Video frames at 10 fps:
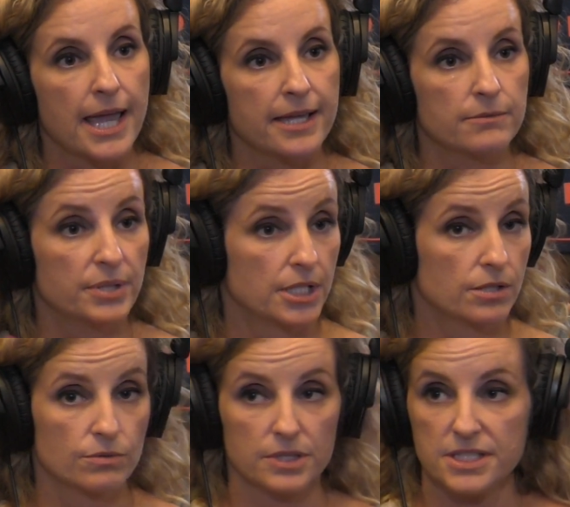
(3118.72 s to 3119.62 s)
But
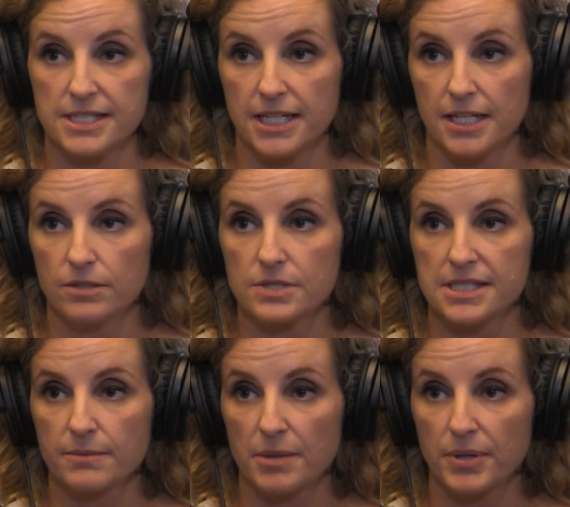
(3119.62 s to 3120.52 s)
you would
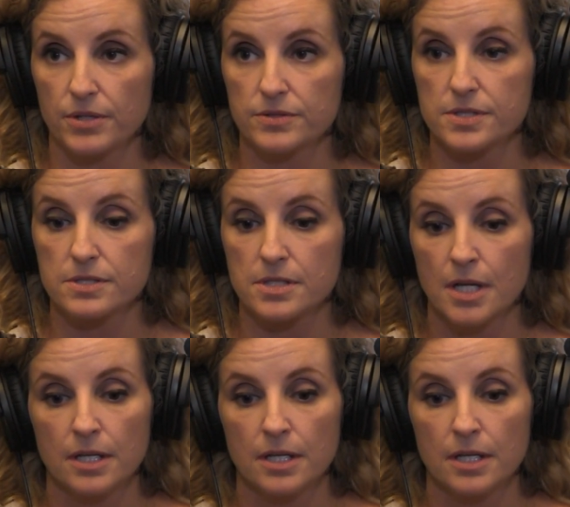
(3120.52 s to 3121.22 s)
see my posts,